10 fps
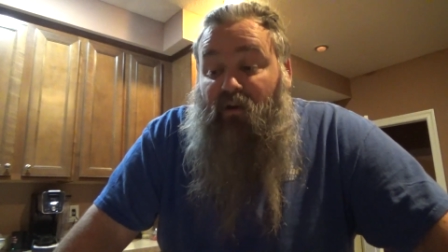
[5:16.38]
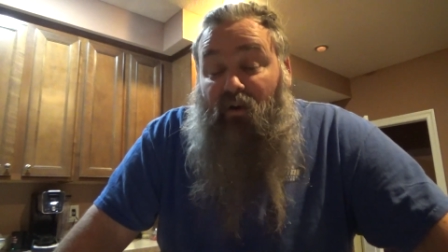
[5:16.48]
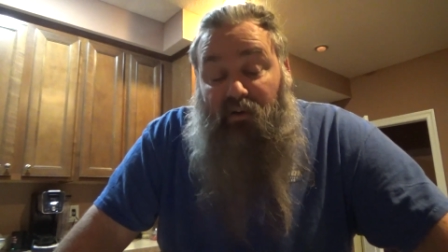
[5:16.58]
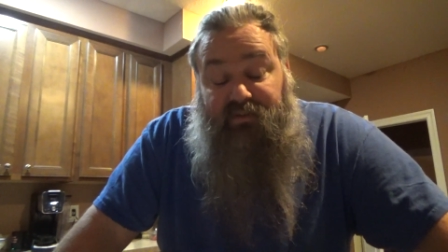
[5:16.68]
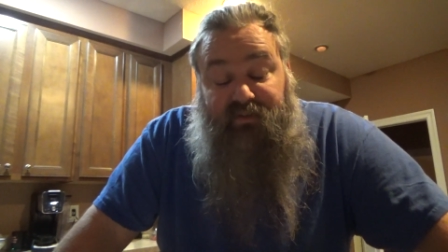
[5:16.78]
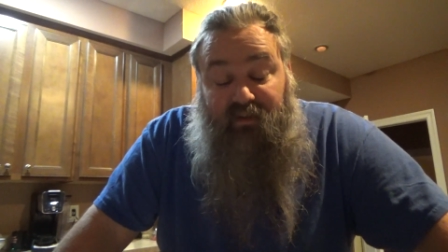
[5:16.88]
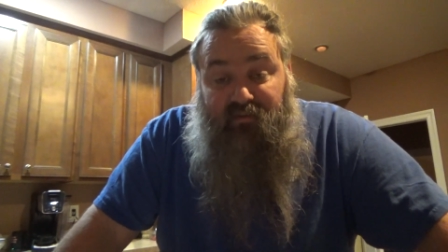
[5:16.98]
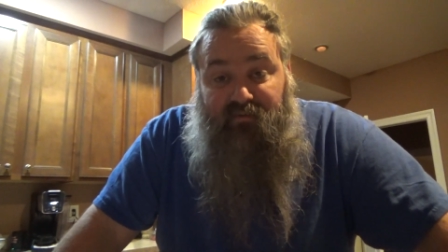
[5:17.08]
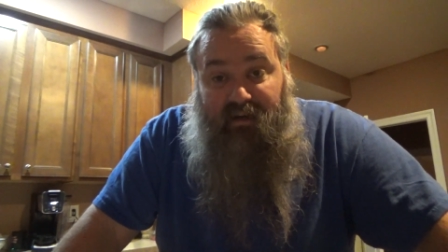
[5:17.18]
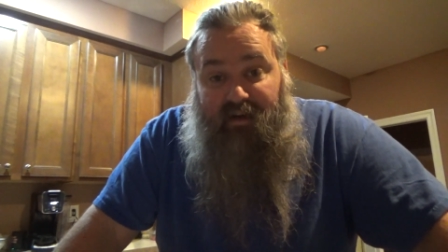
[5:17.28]

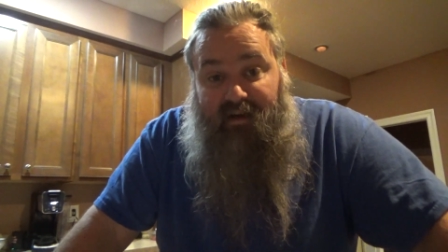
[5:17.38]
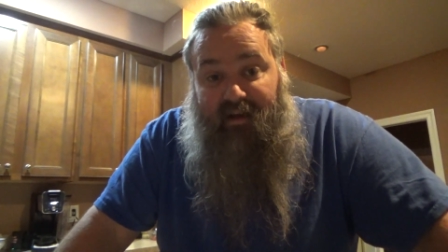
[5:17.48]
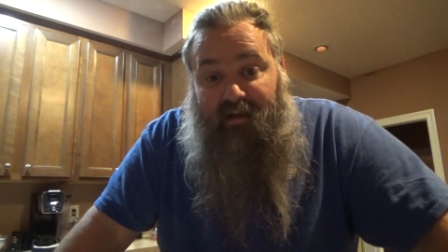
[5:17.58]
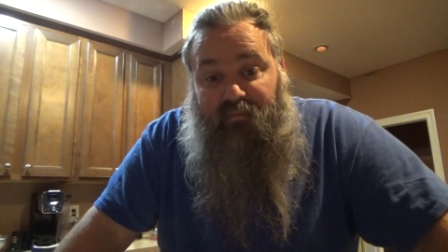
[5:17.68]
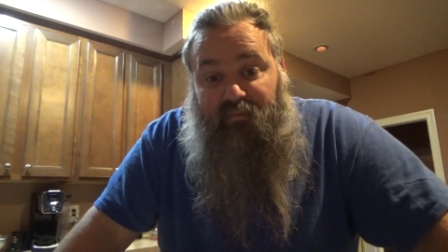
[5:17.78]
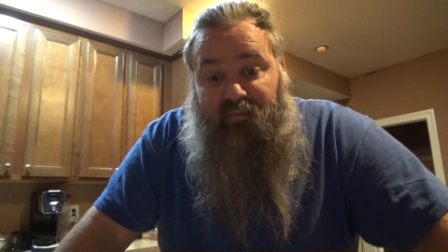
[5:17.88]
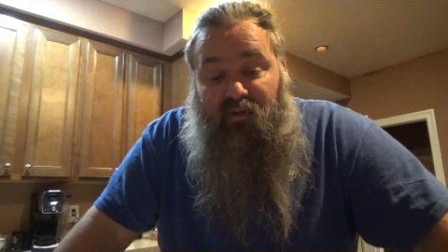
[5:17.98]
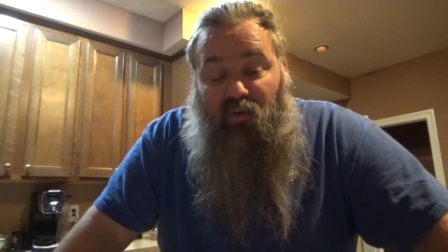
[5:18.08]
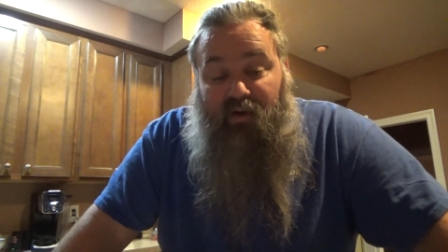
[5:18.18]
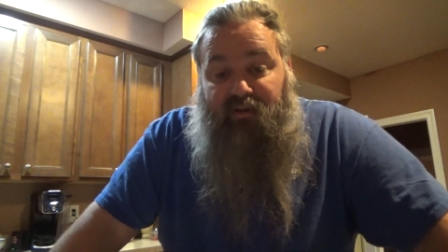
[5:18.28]
Also, I am
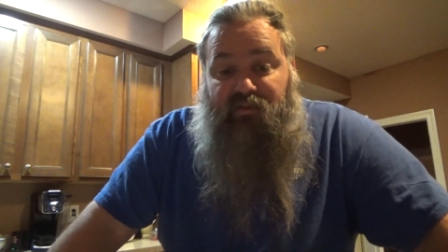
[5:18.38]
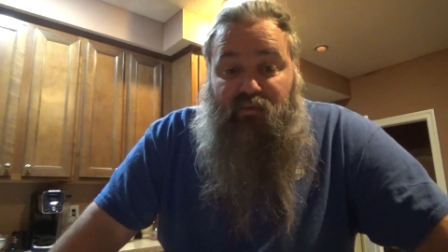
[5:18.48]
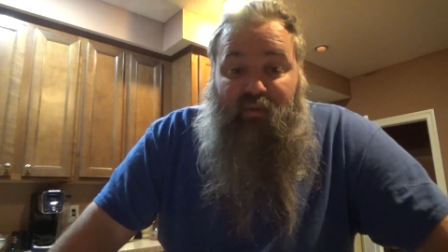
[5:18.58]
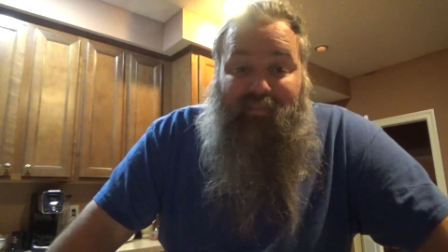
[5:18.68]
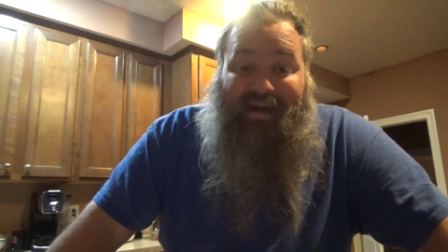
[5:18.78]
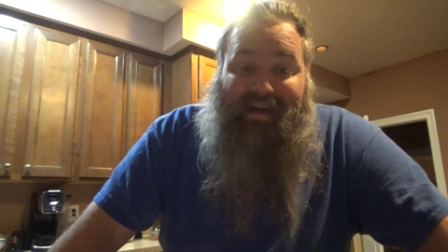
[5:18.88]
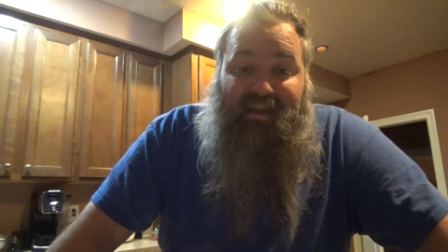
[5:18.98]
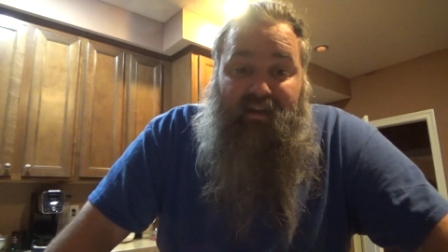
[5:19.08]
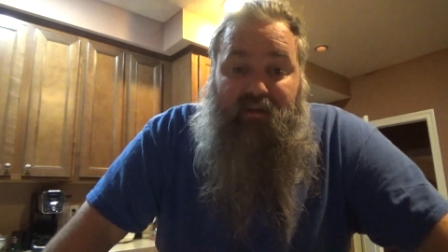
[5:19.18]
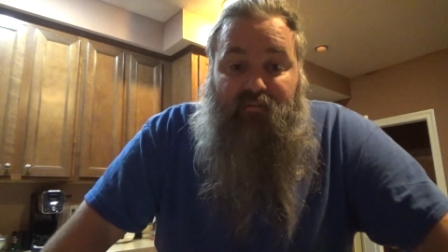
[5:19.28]
going to be
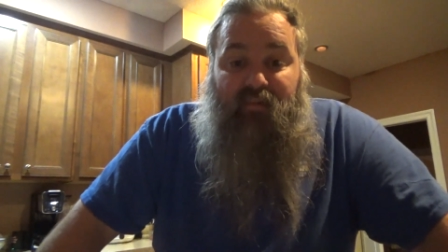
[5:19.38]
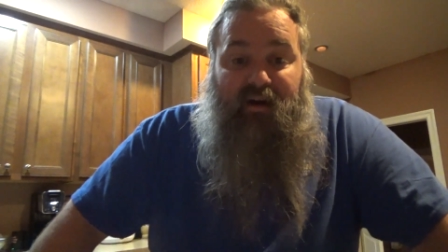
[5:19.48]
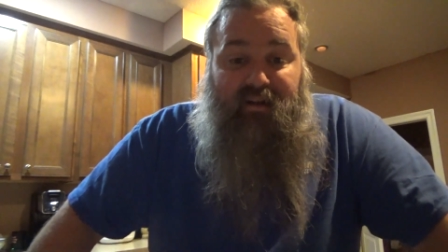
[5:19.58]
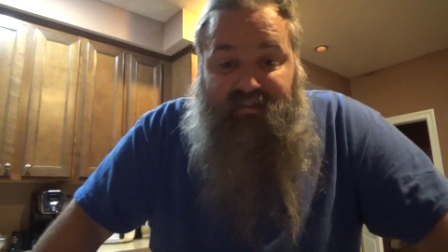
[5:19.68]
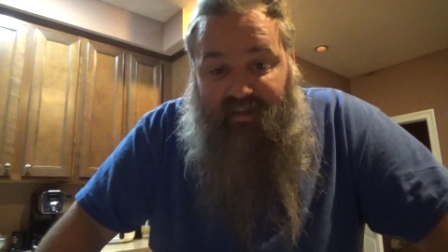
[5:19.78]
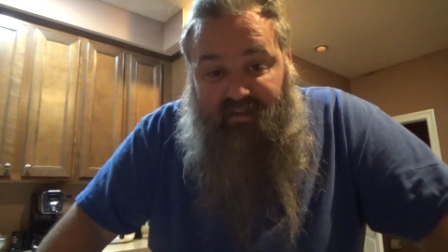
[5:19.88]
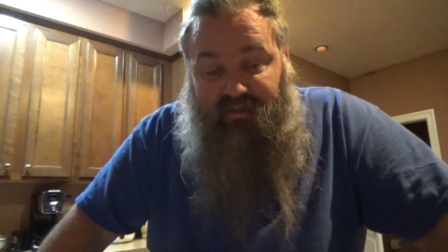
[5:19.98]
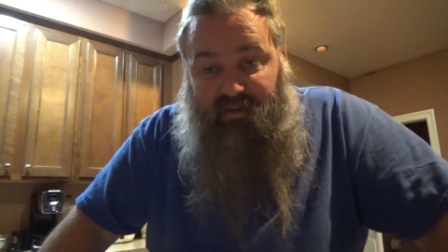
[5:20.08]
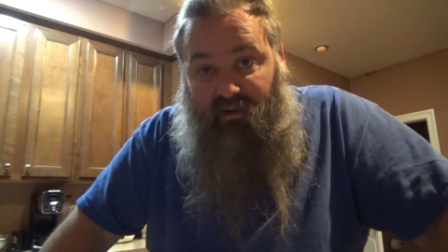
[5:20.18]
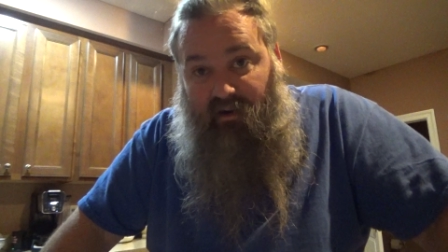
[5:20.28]
back in my
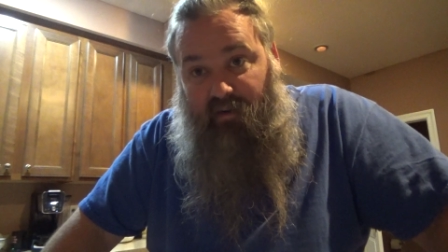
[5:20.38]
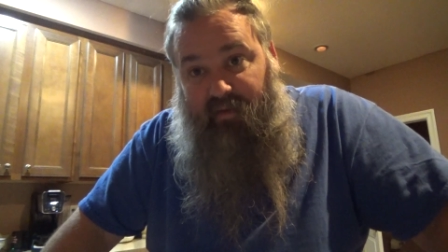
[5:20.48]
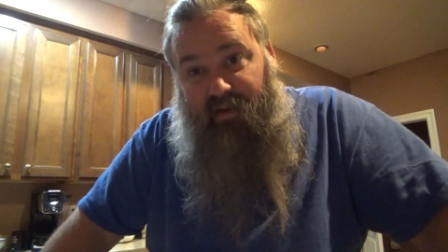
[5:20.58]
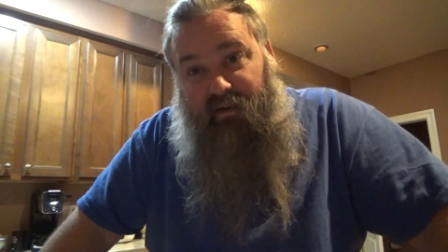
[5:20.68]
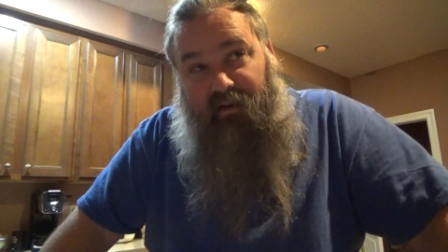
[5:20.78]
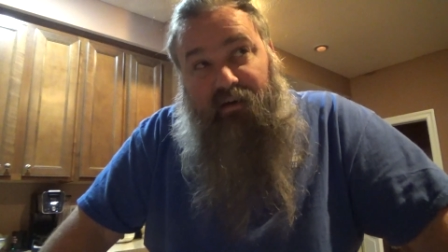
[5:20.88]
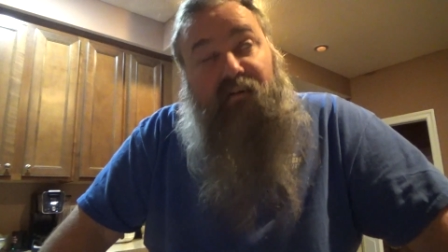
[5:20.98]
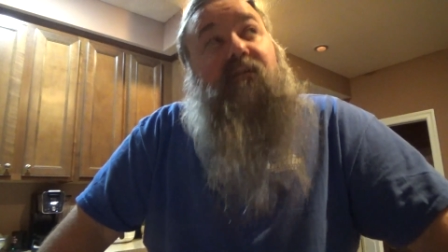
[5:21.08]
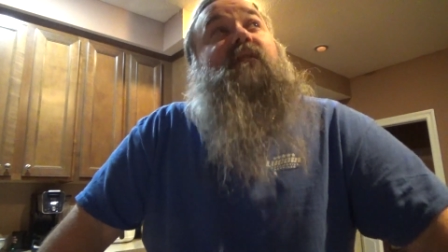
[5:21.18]
Santa garb here.